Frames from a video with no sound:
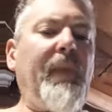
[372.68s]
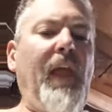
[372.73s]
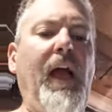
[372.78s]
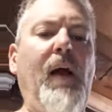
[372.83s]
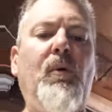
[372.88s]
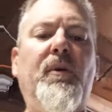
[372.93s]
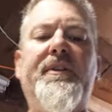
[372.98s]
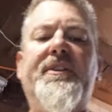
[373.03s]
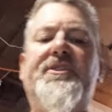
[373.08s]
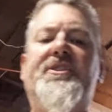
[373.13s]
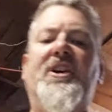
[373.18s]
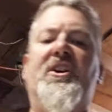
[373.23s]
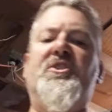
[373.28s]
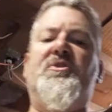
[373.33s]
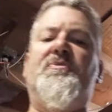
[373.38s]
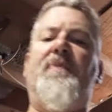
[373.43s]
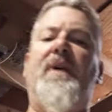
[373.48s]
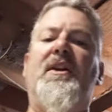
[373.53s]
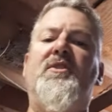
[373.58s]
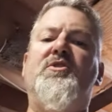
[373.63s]
I wanted to
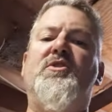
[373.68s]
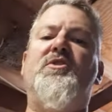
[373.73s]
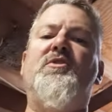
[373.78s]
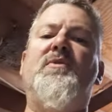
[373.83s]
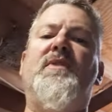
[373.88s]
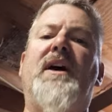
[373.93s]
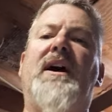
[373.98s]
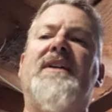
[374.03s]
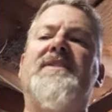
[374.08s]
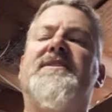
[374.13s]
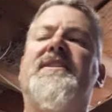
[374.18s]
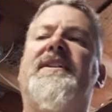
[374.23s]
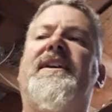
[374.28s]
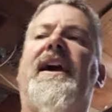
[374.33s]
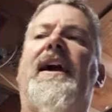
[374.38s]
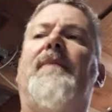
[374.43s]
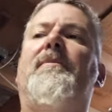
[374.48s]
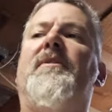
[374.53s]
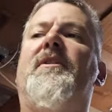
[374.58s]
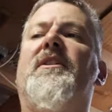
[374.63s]
touch base with you guys
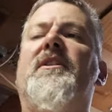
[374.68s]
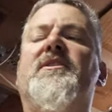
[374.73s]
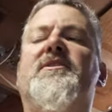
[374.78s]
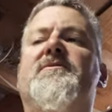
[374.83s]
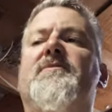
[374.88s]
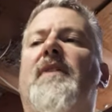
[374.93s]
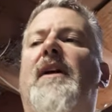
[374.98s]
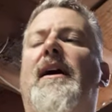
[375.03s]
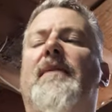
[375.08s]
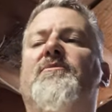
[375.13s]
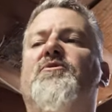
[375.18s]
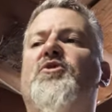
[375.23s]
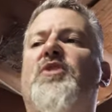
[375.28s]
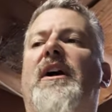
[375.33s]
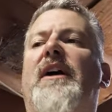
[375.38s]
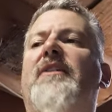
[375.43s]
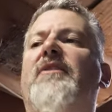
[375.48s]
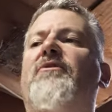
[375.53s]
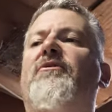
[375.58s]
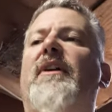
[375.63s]
again because I'm
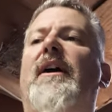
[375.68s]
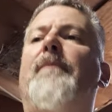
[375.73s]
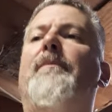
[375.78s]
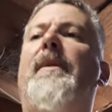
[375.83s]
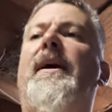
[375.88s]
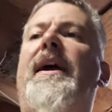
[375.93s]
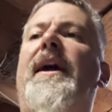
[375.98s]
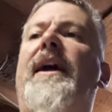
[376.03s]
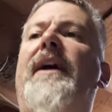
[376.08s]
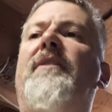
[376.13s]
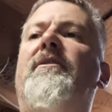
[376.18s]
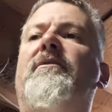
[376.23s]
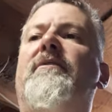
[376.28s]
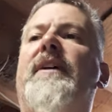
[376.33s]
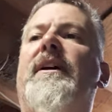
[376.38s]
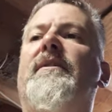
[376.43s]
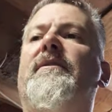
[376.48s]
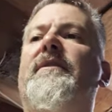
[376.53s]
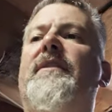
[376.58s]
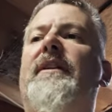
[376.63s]
trying to wrap my head
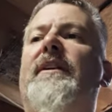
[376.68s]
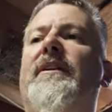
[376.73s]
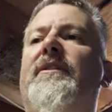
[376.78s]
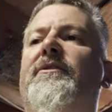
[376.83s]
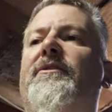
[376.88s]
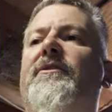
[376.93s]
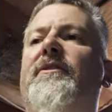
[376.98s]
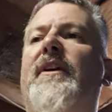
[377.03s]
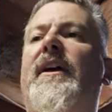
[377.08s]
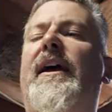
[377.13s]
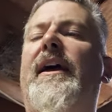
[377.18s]
around this,